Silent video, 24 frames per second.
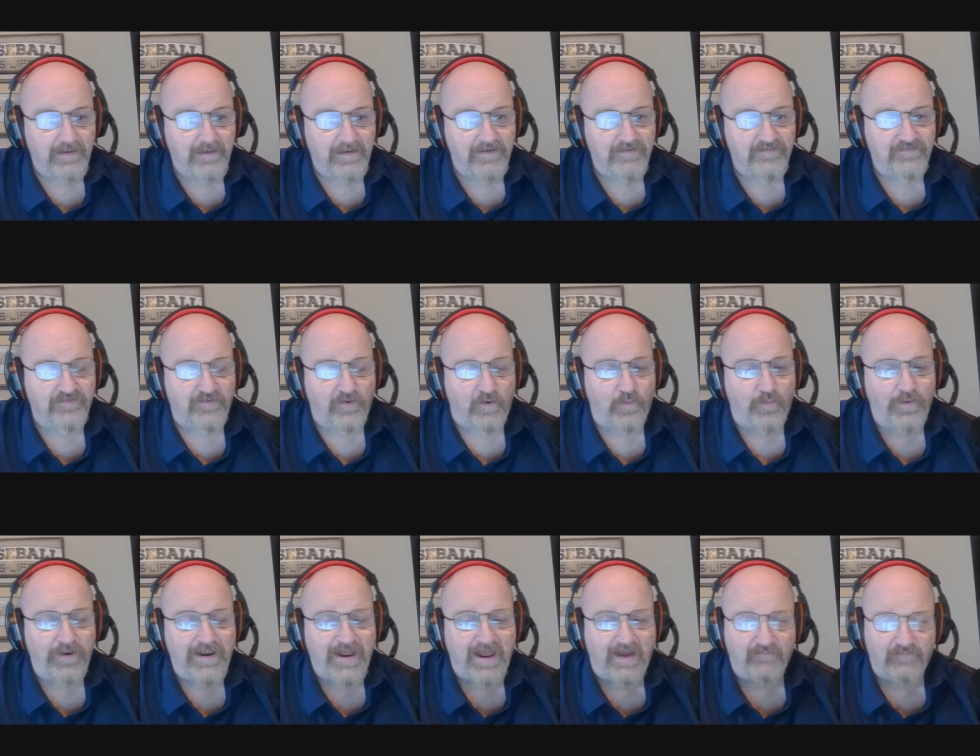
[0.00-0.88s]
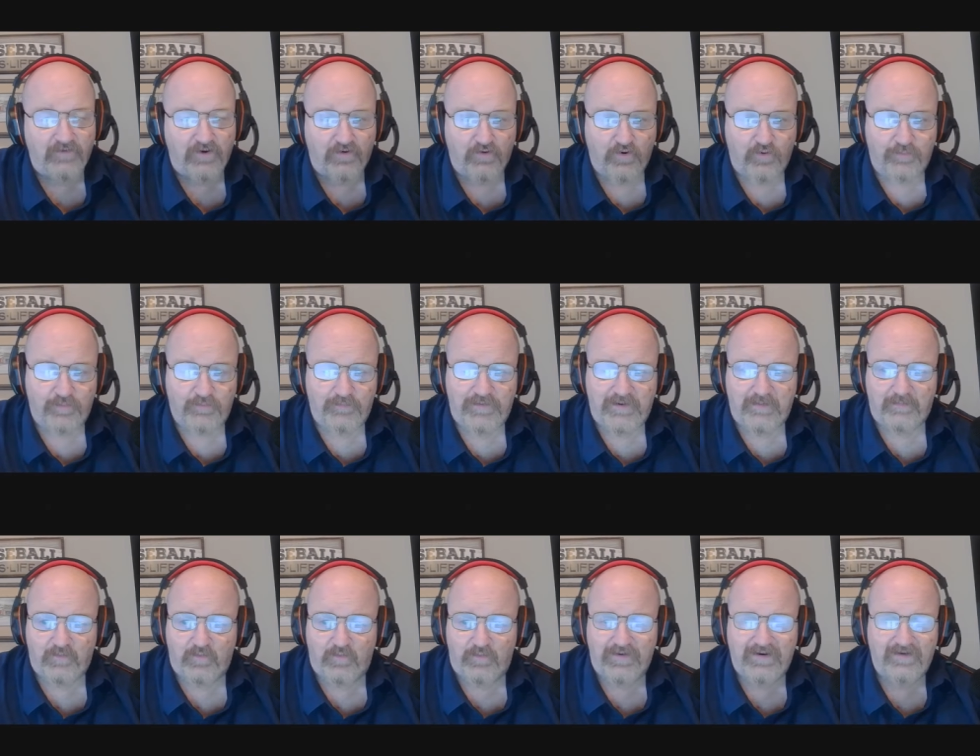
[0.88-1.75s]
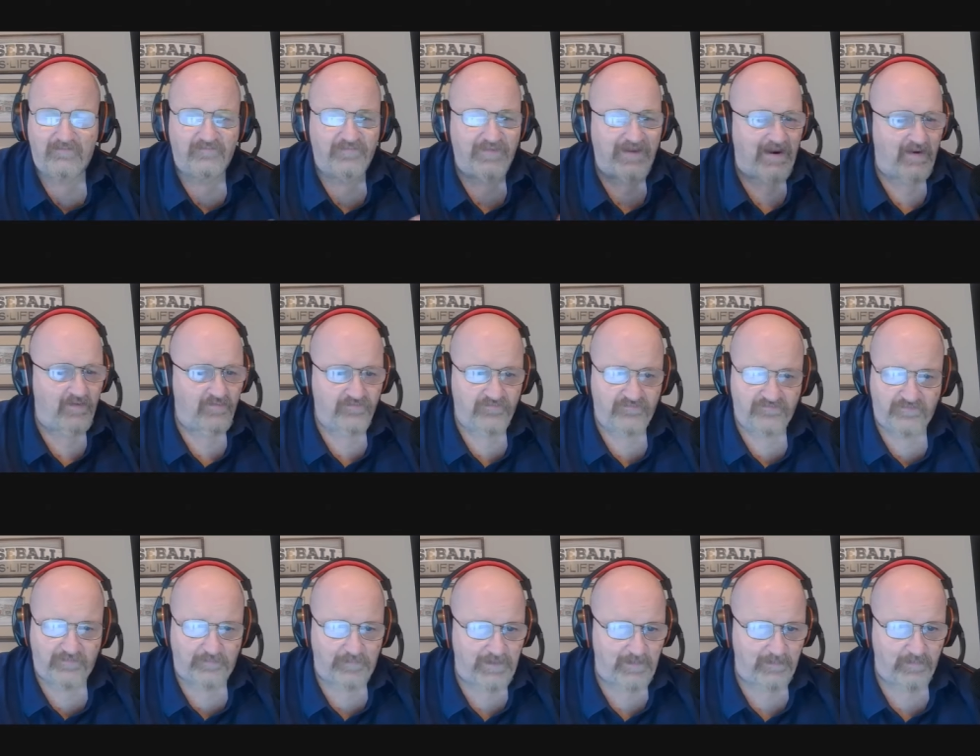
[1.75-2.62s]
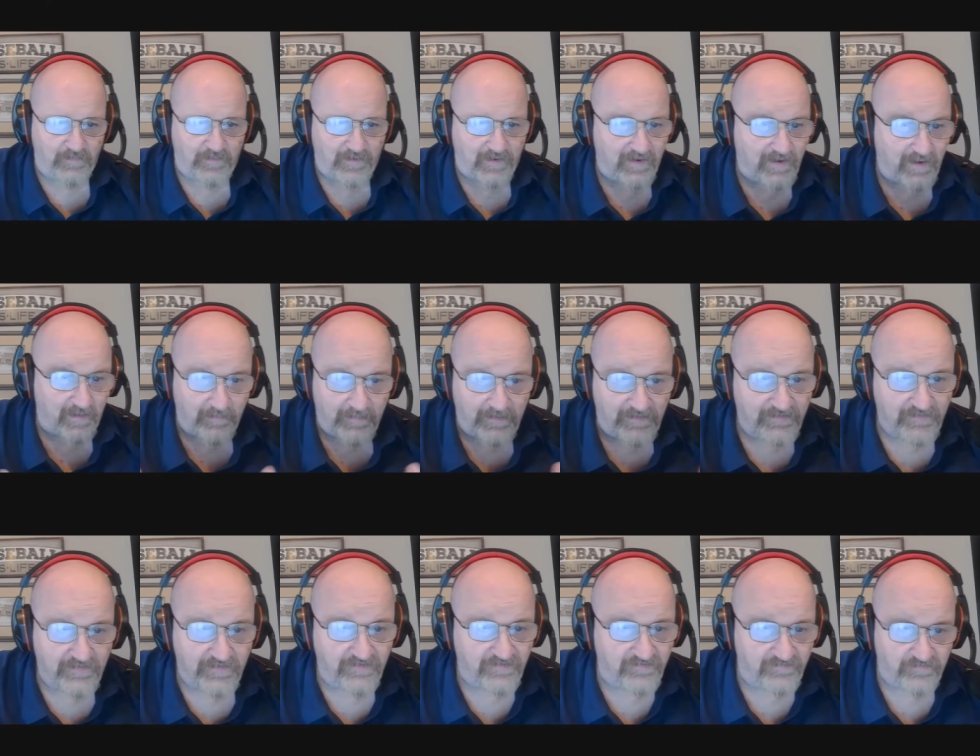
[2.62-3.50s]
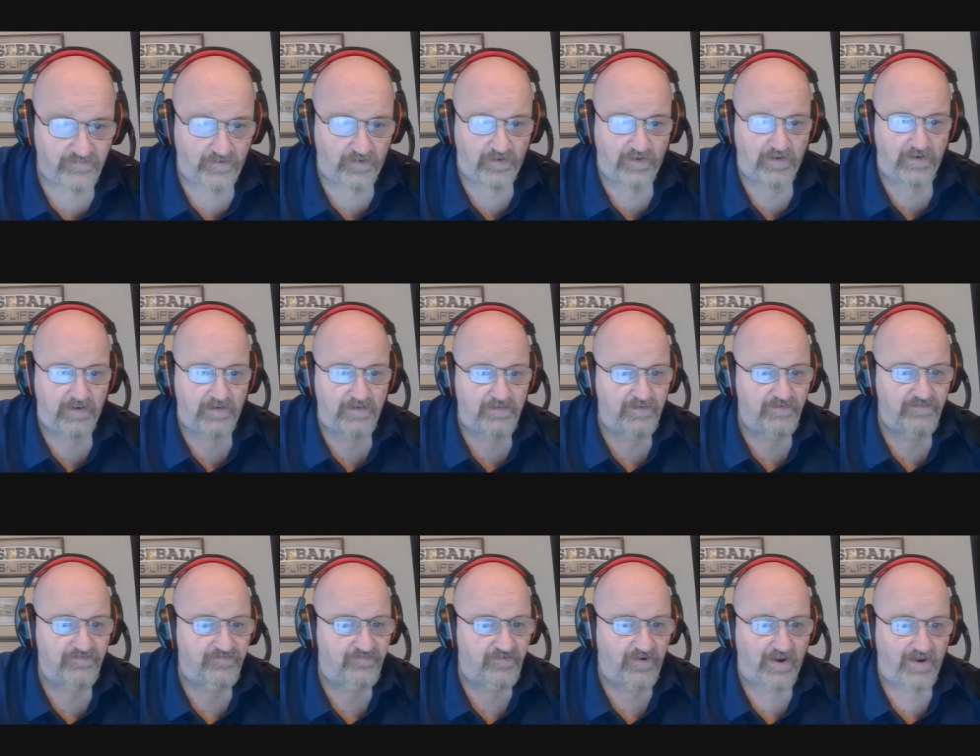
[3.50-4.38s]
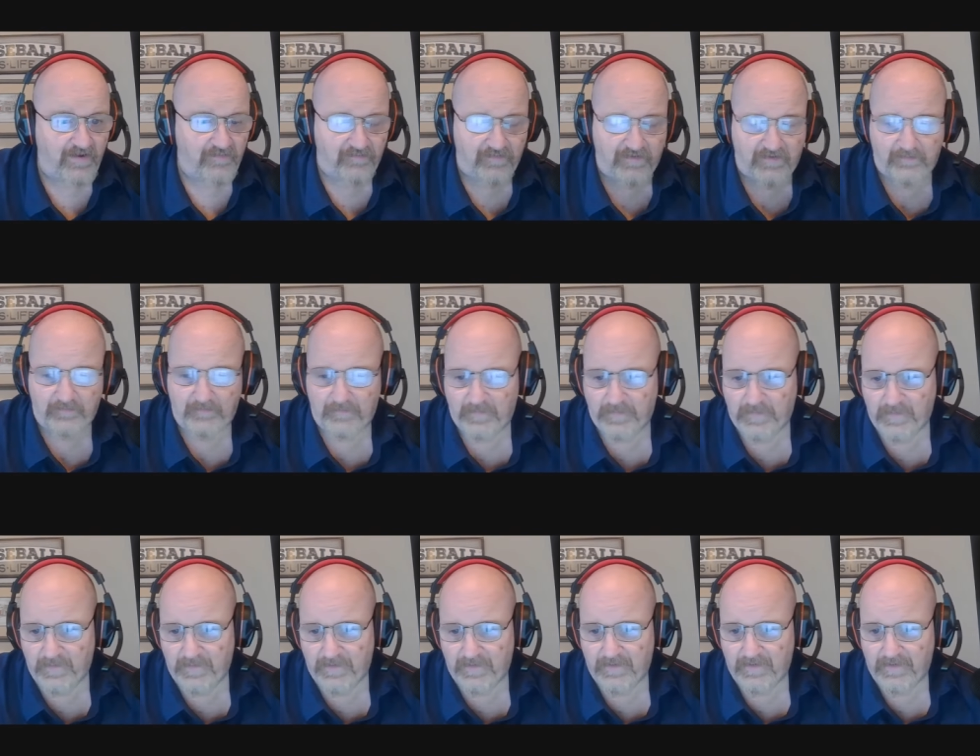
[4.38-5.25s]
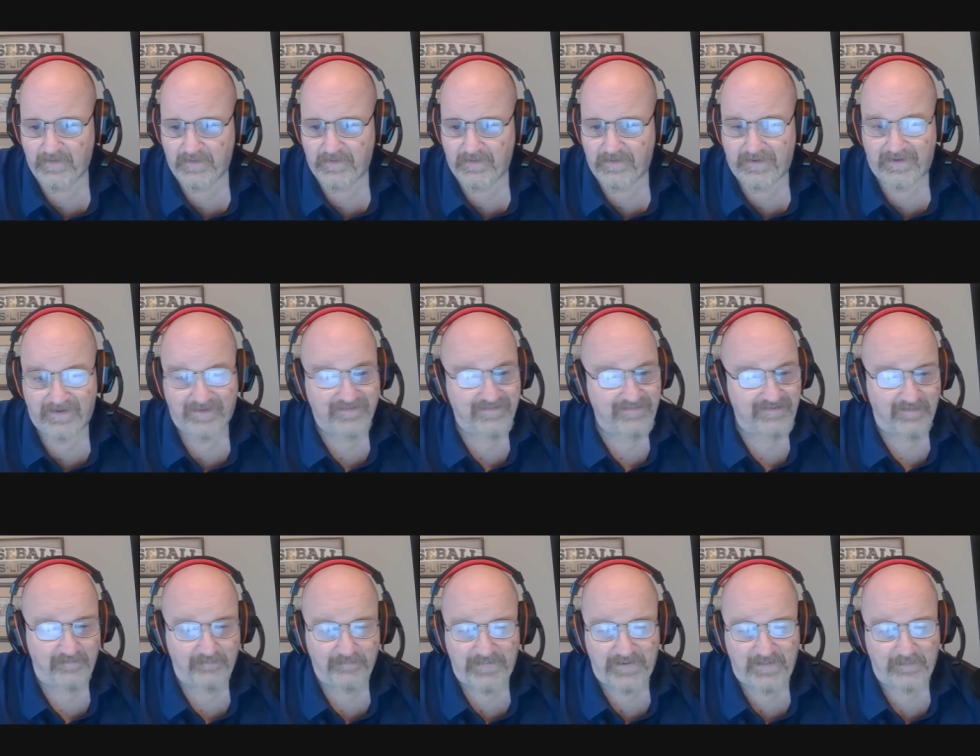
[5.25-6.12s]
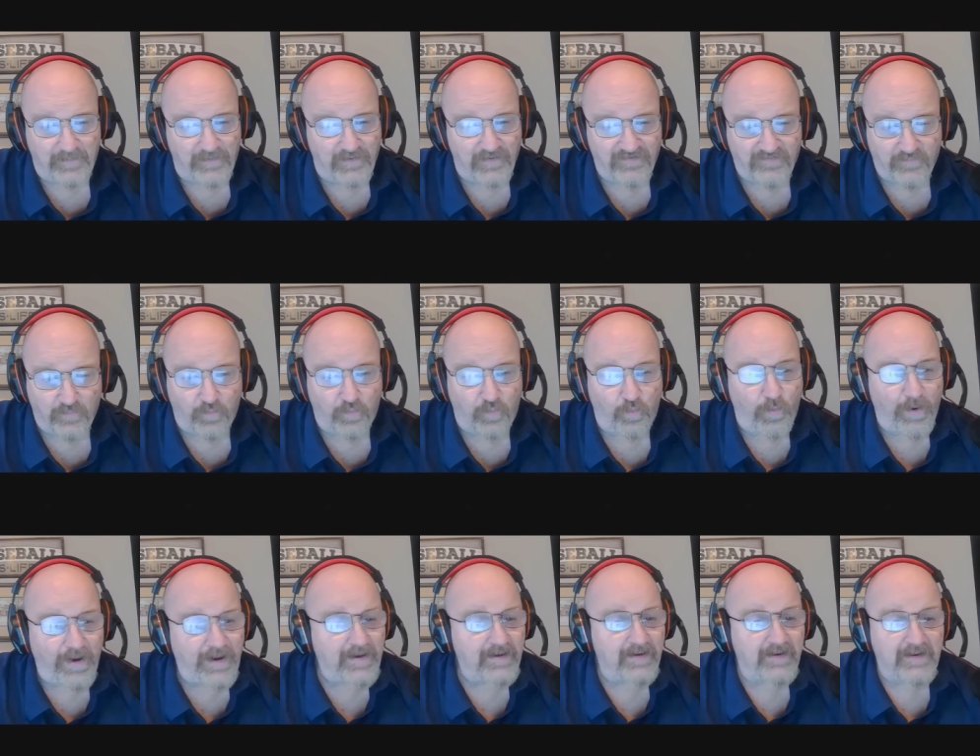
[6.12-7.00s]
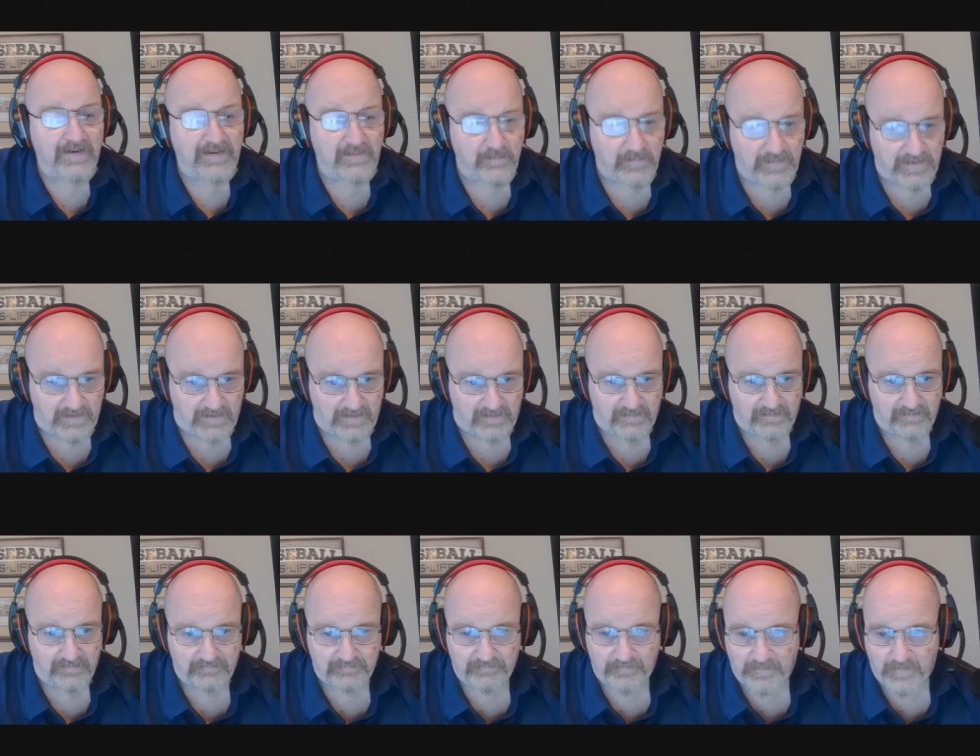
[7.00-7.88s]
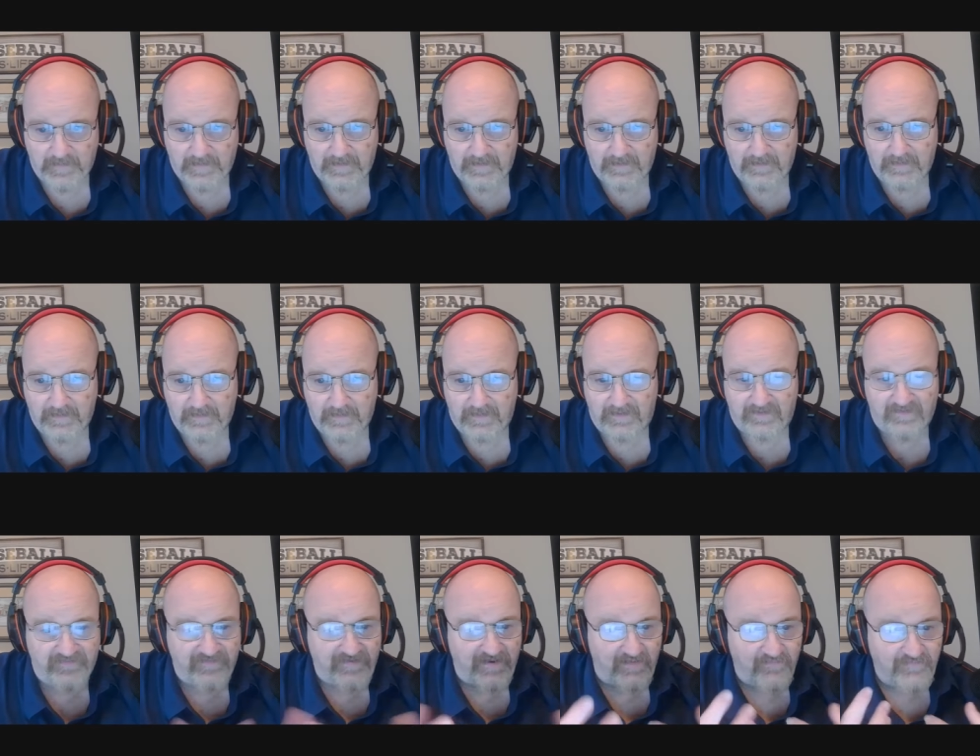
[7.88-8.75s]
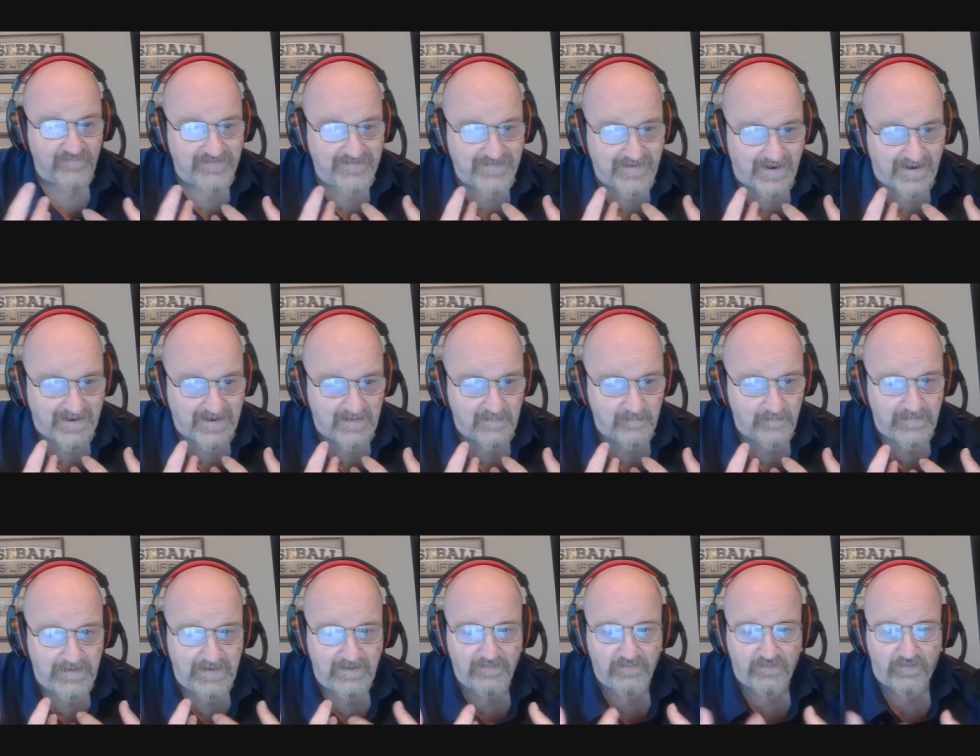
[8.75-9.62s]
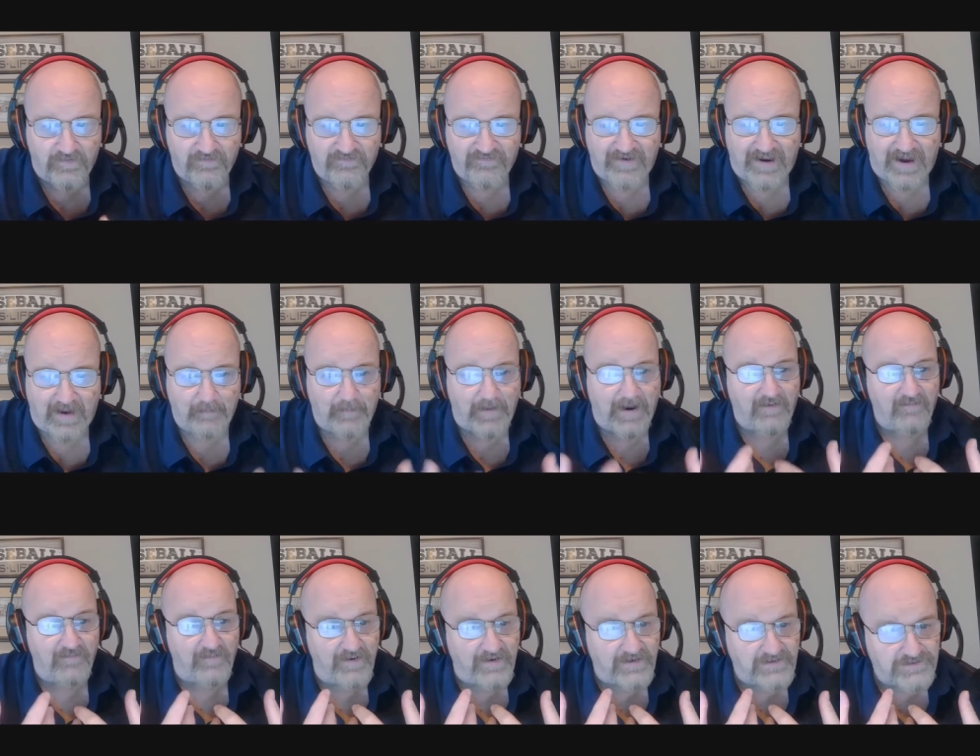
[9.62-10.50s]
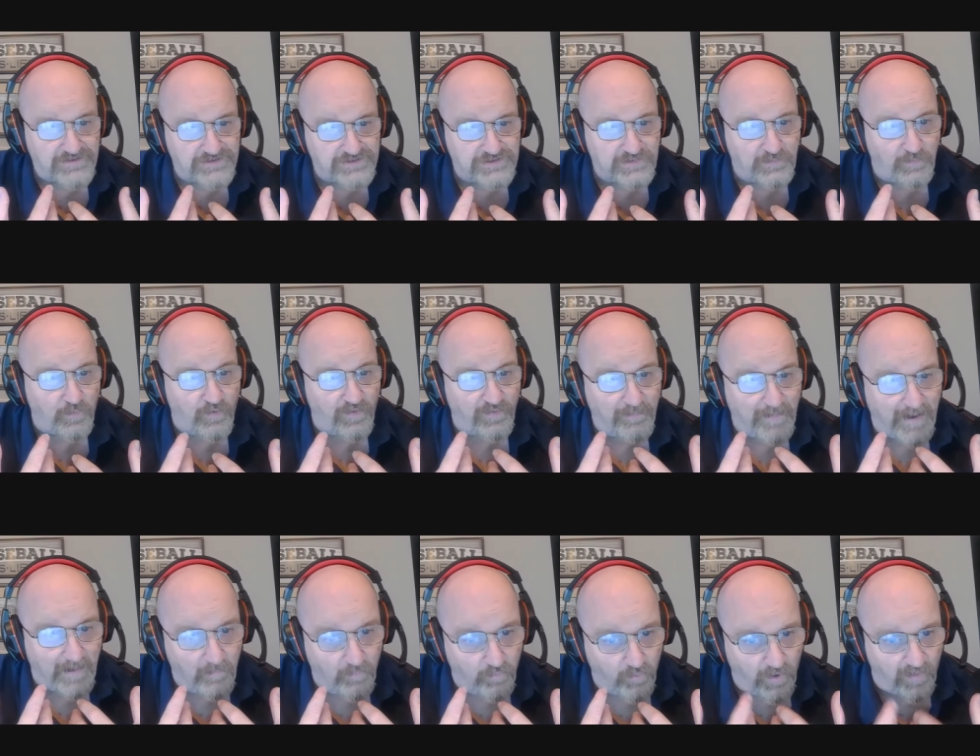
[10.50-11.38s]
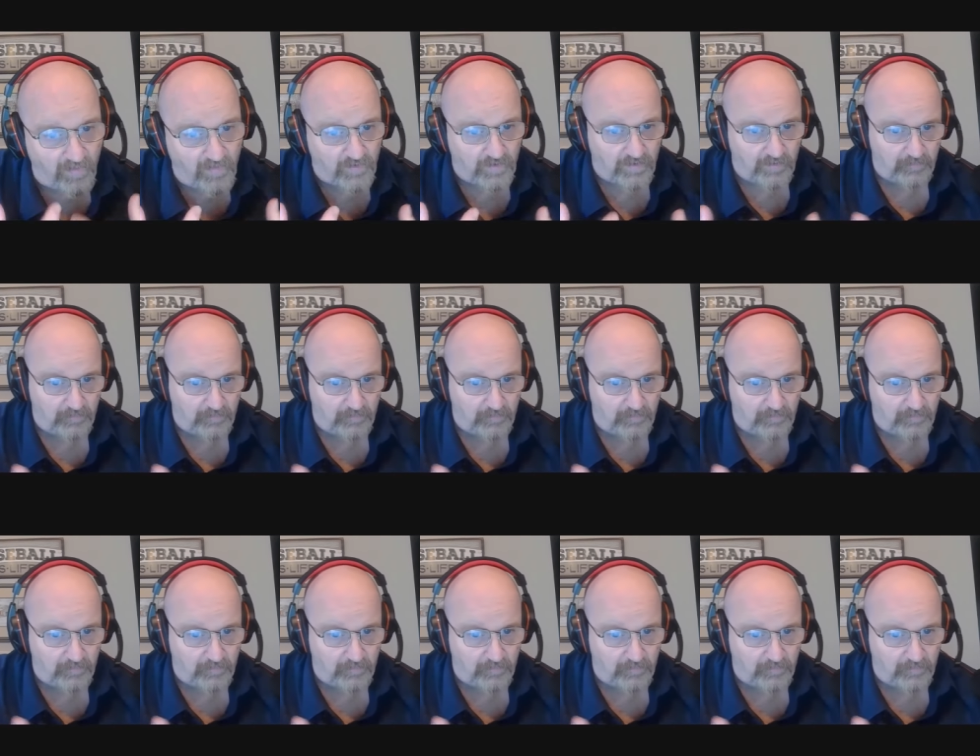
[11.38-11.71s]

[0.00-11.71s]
So we have a group of people, we have thousands of people that come into this, uh, this genre and some people are wickedly mean. Instead of attacking me, they'll attack my relationship with my brother.